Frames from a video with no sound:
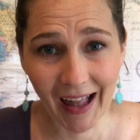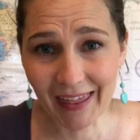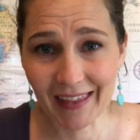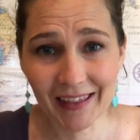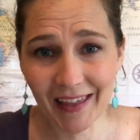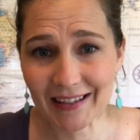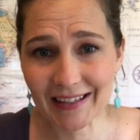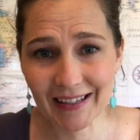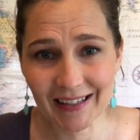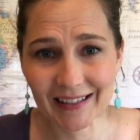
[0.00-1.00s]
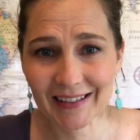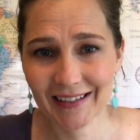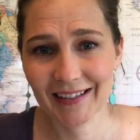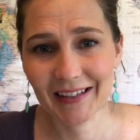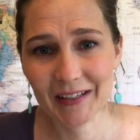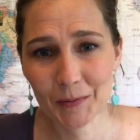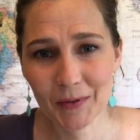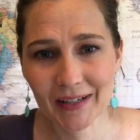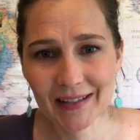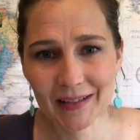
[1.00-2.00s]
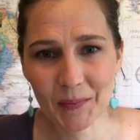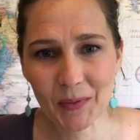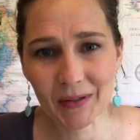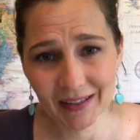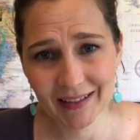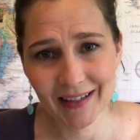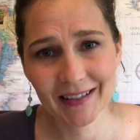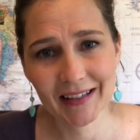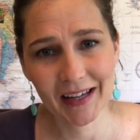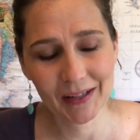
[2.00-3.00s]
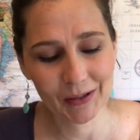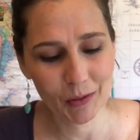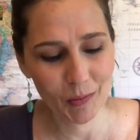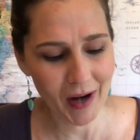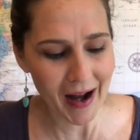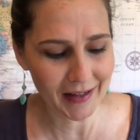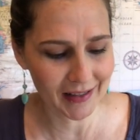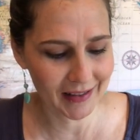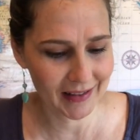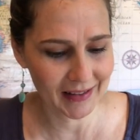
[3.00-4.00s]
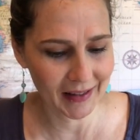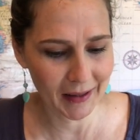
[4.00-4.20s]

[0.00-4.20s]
I think that's it. It's pretty simple. It does take a little practice,